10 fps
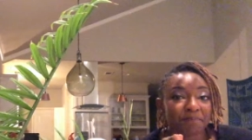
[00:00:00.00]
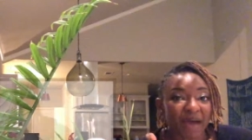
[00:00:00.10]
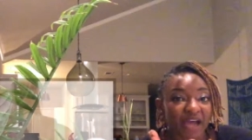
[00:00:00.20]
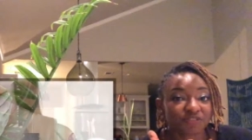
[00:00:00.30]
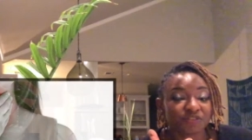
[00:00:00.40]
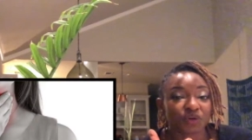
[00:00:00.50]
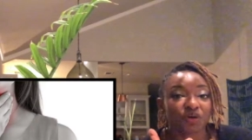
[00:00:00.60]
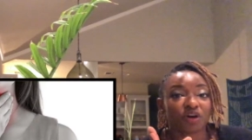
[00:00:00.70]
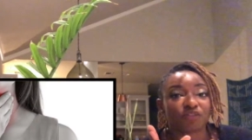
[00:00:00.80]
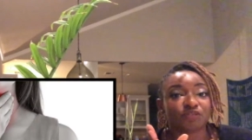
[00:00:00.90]

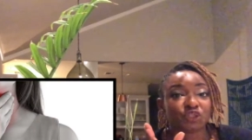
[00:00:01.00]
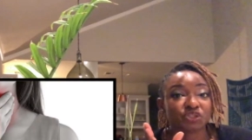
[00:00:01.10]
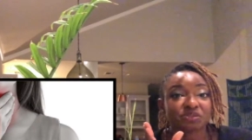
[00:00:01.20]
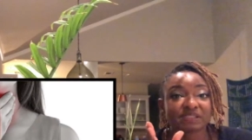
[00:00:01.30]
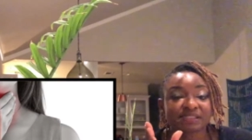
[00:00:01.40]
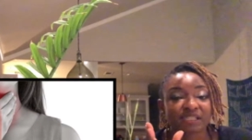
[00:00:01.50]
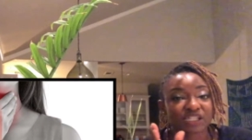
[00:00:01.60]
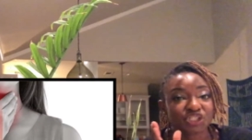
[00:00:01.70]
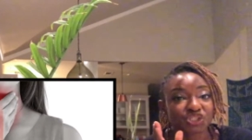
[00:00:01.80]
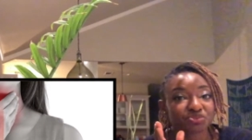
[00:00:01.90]
backflow of juices
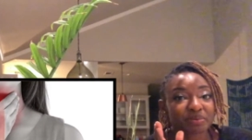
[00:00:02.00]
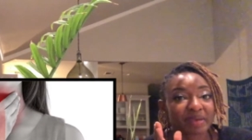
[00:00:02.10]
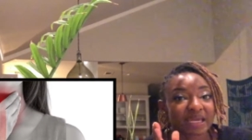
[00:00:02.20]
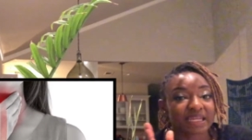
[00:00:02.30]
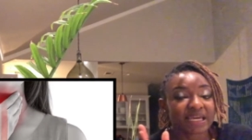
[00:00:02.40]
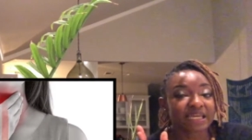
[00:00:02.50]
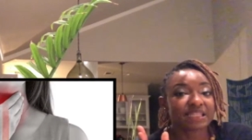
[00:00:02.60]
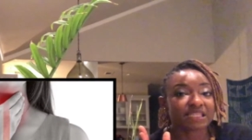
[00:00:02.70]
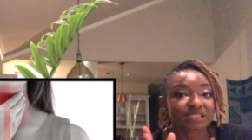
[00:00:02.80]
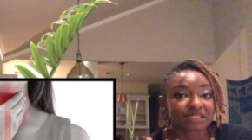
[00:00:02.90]
that should remain in
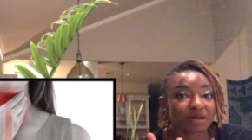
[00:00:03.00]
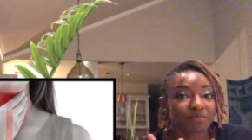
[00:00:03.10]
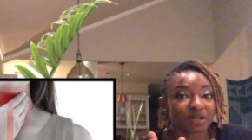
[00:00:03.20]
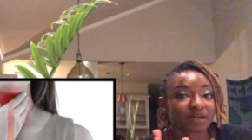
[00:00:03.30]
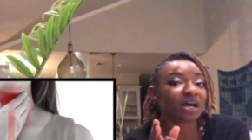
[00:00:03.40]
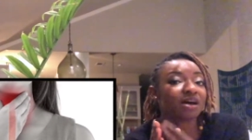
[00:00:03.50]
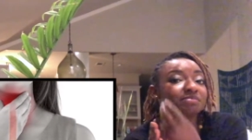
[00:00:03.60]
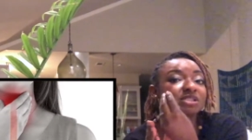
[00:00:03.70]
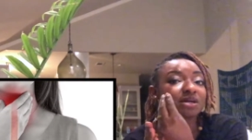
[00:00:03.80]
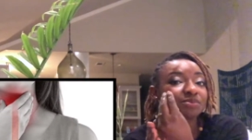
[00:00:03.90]
the stomach
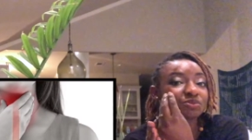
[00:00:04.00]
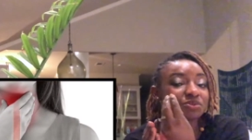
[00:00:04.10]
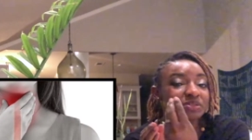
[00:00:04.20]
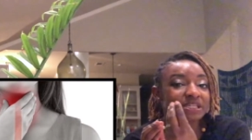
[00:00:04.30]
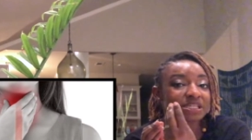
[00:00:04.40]
comes up through the